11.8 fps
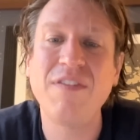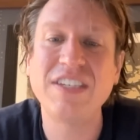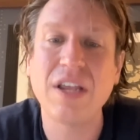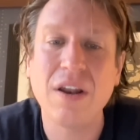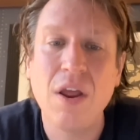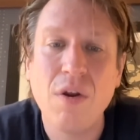
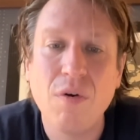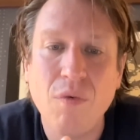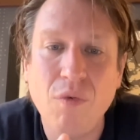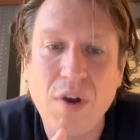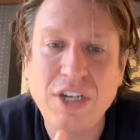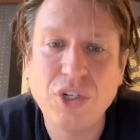Visit
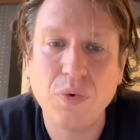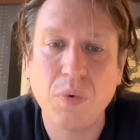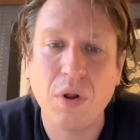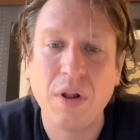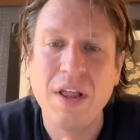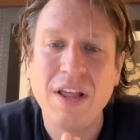
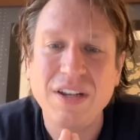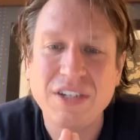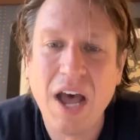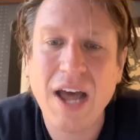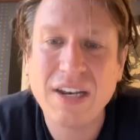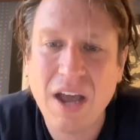
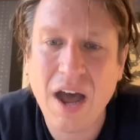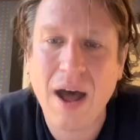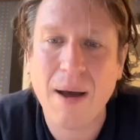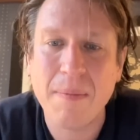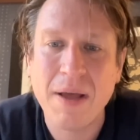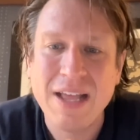
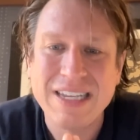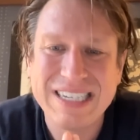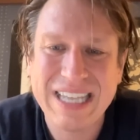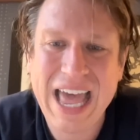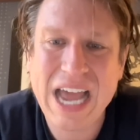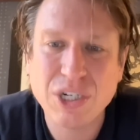
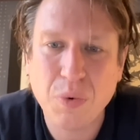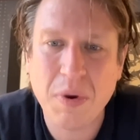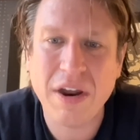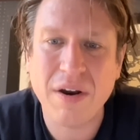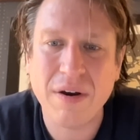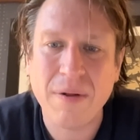
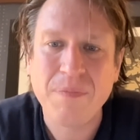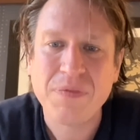ritual.com/weird